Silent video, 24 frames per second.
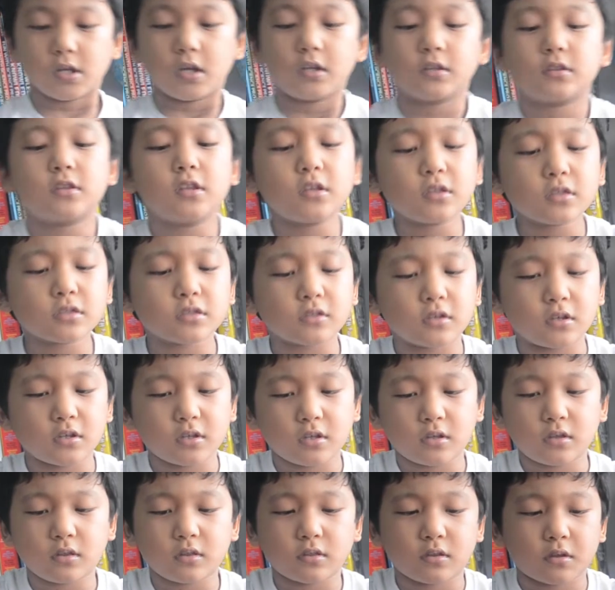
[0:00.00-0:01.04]
This
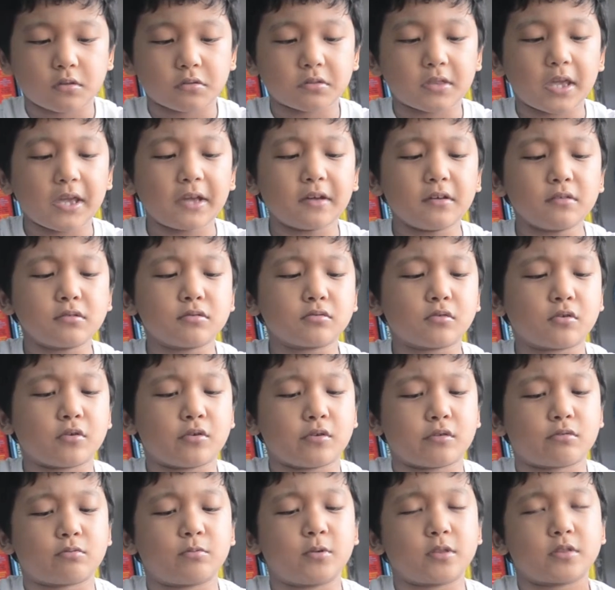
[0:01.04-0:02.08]
is a
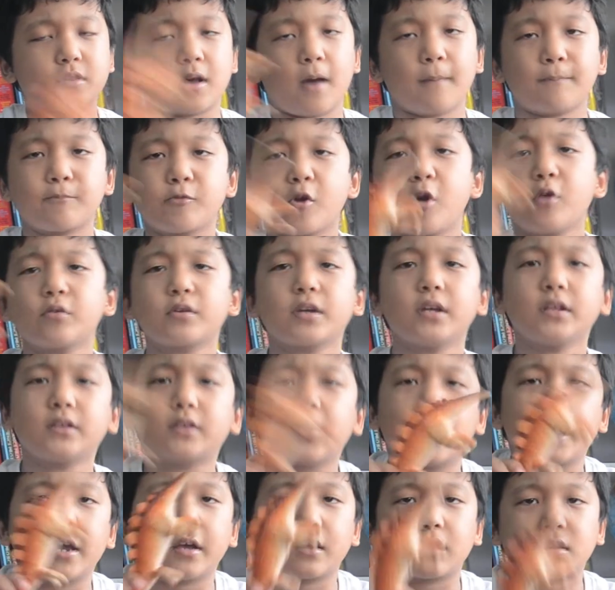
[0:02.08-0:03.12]
Stegosaurus with a broken
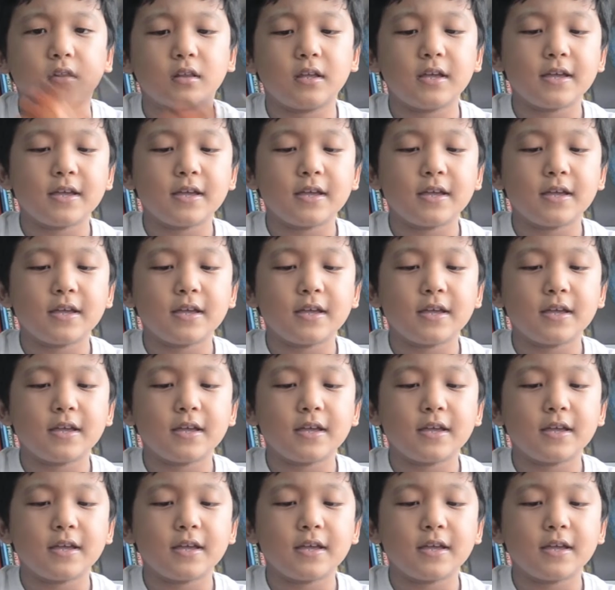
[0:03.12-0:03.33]
tail.